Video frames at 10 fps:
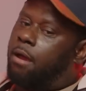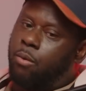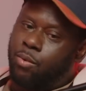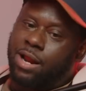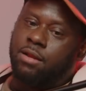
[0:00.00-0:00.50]

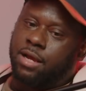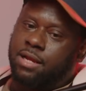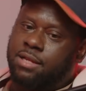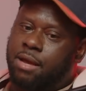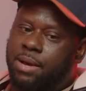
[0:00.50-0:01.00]
when I look
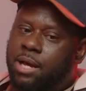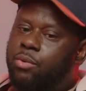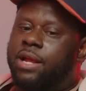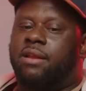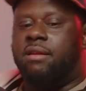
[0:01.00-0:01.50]
at that battle,
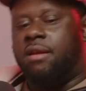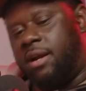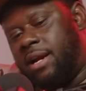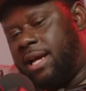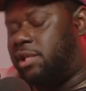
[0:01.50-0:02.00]
ain't none
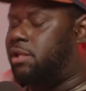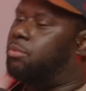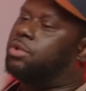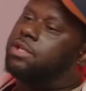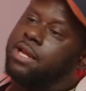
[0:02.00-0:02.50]
of that shit
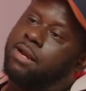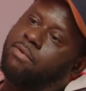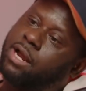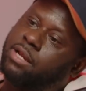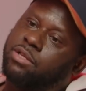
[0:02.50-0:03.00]
was said
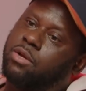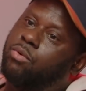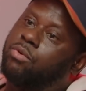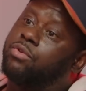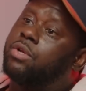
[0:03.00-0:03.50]
right until
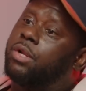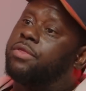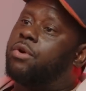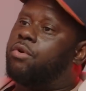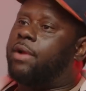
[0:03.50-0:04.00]
until the
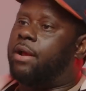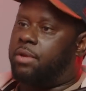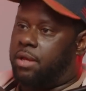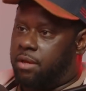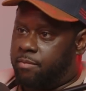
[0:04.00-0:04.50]
third round came.